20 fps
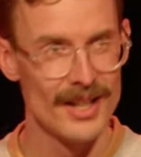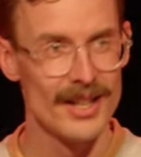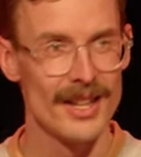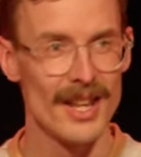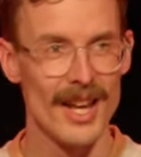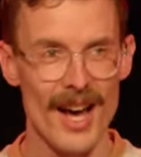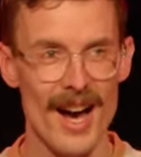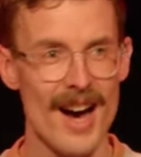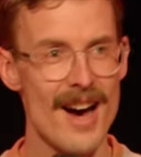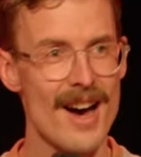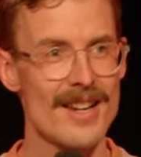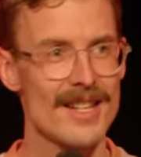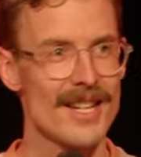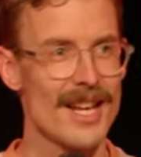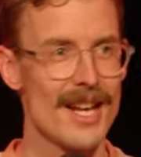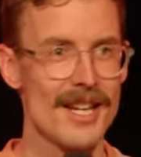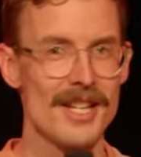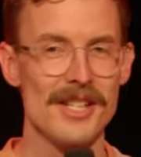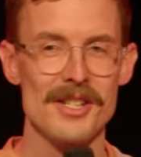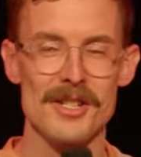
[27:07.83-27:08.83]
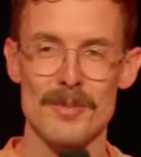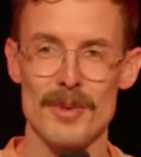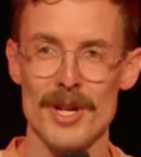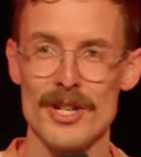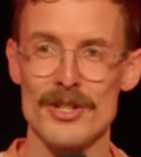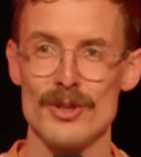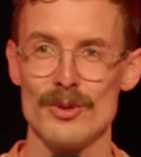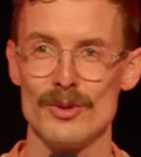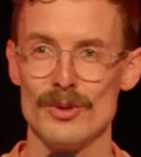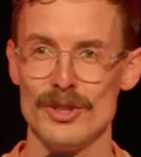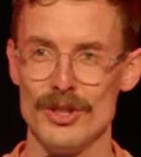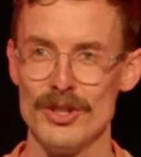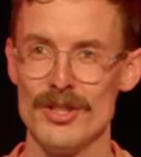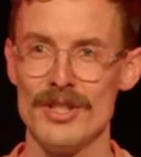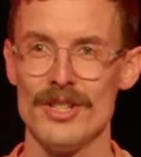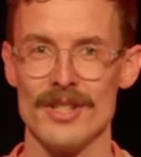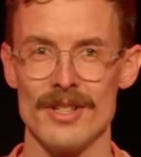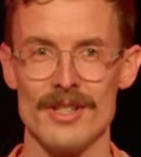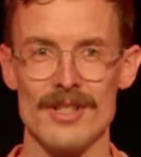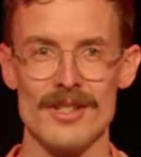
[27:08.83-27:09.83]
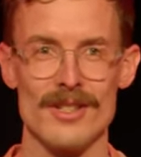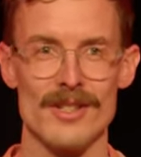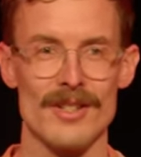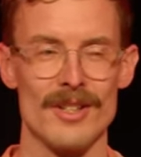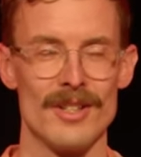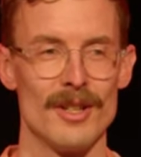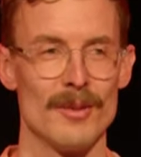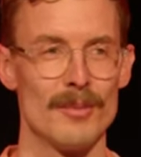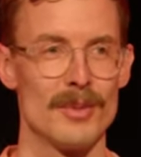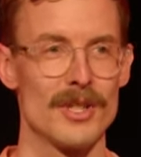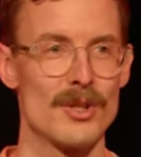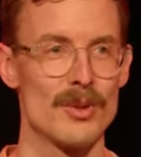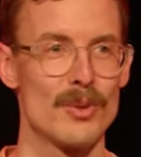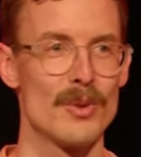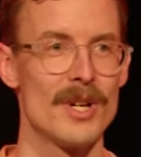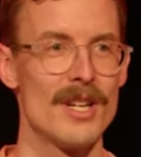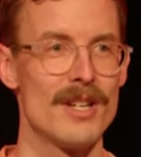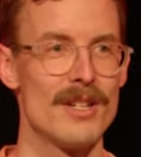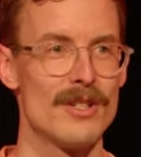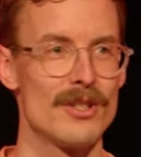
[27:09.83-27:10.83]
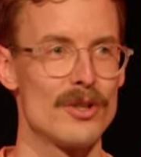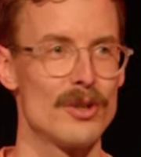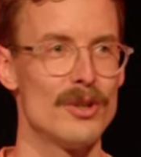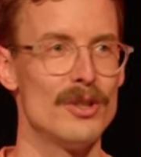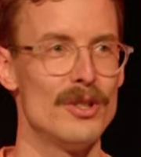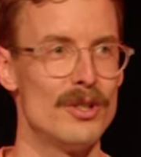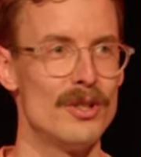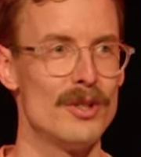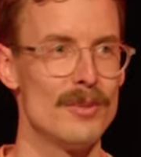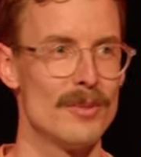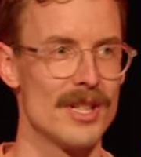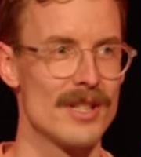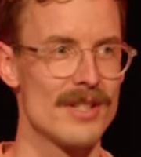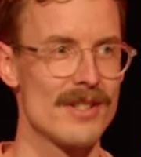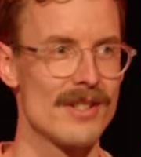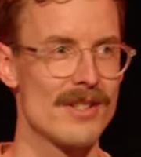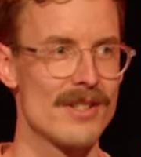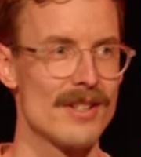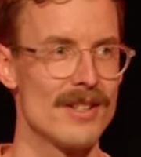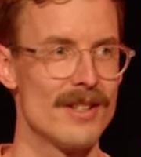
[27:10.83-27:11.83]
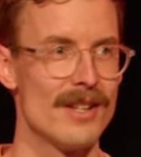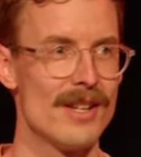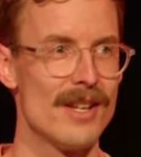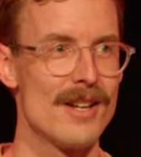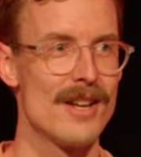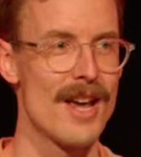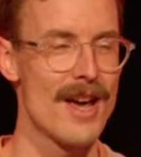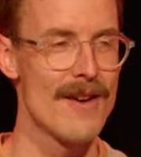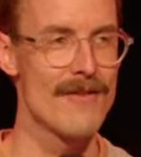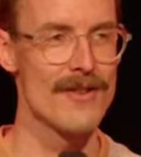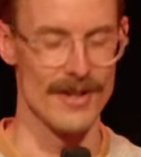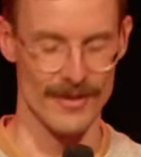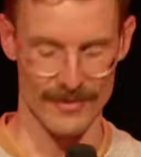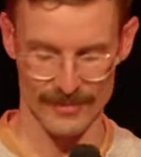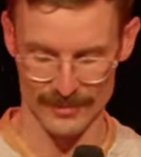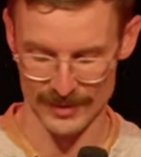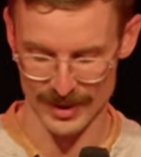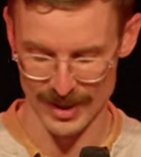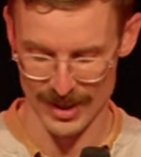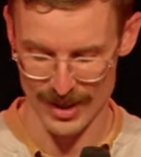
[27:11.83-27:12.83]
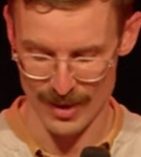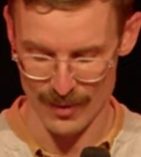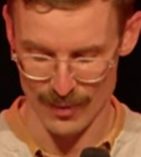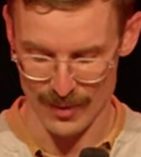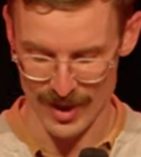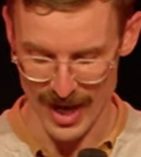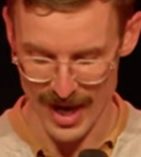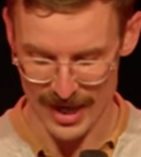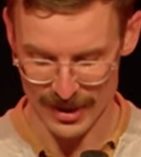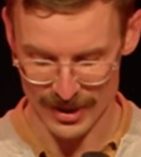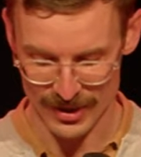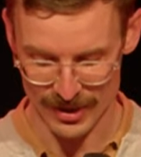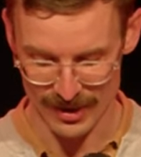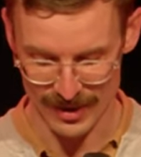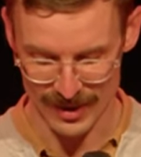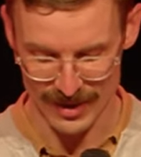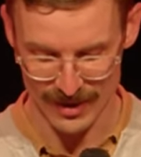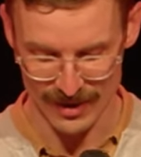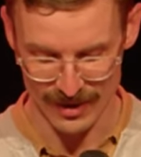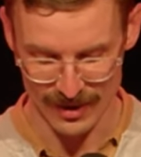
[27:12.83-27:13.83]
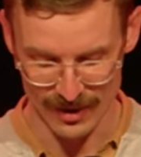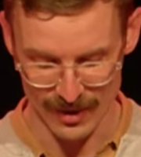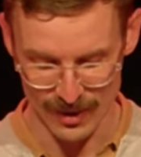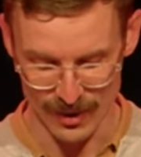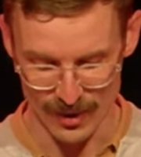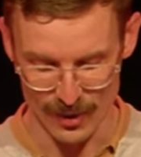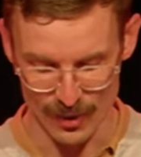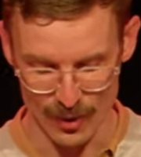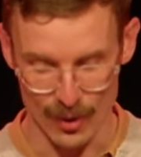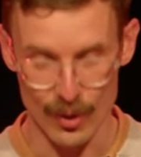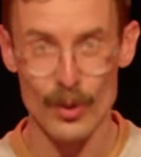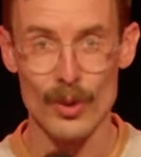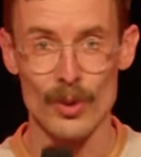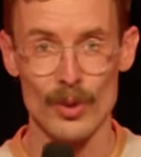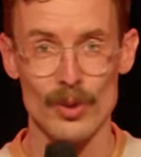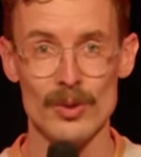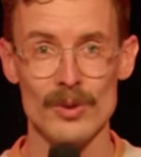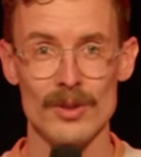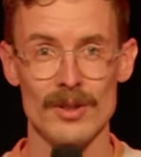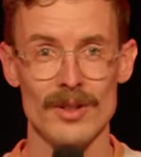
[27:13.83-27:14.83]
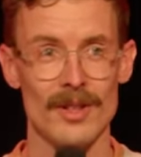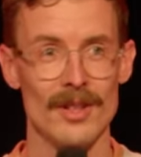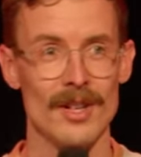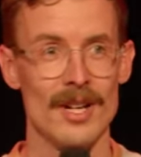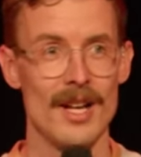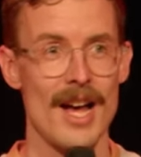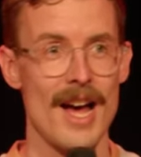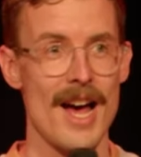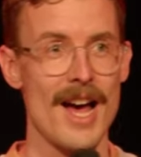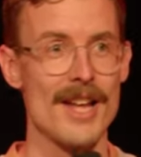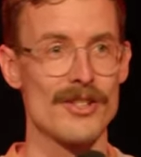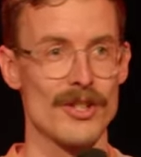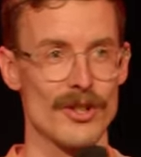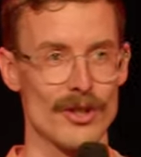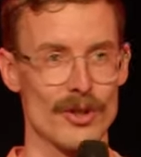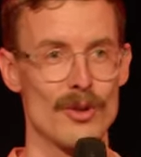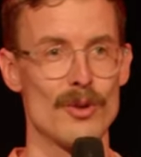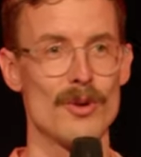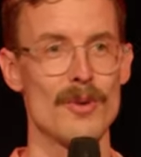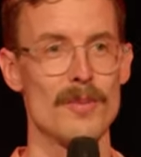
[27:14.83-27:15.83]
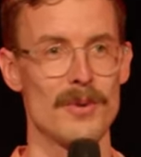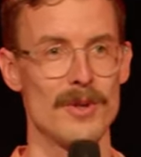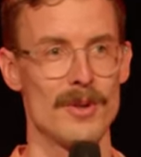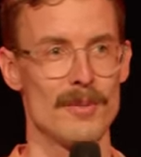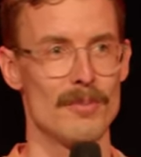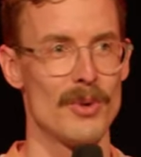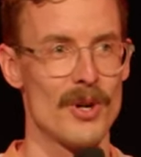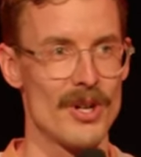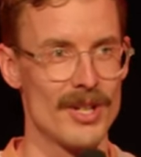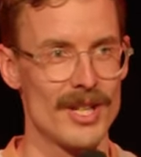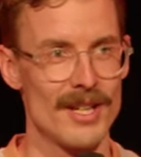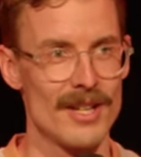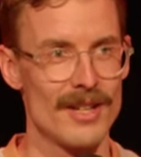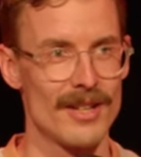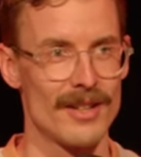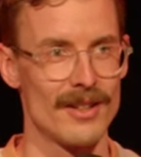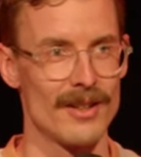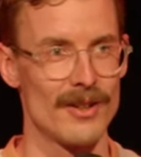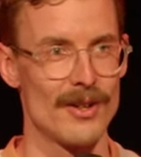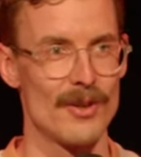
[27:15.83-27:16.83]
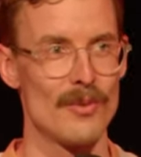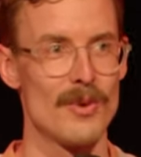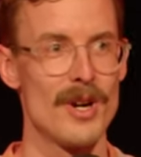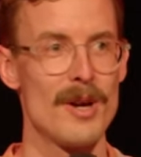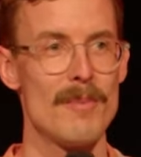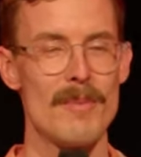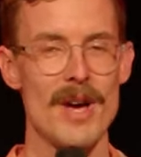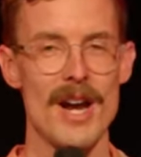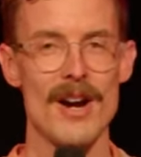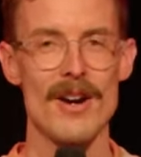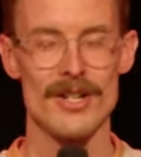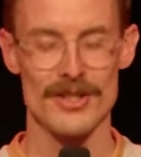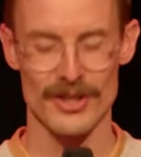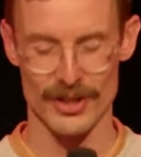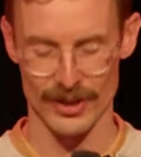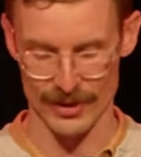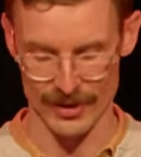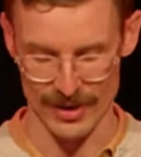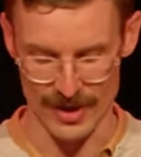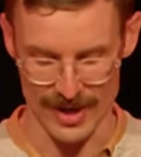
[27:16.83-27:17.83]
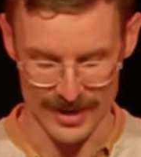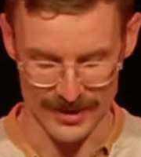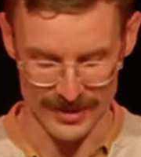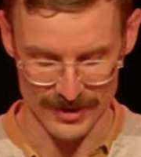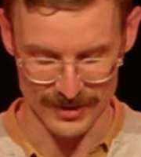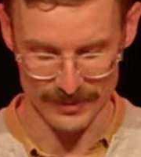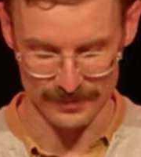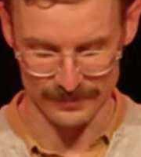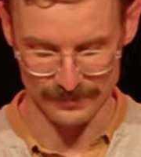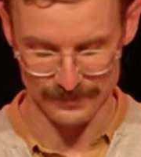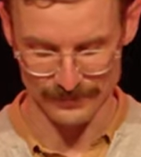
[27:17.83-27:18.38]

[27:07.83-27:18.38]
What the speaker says: There aren't any special unions between two humans in heaven. We're actually all, as a corporate body, we're married to Christ.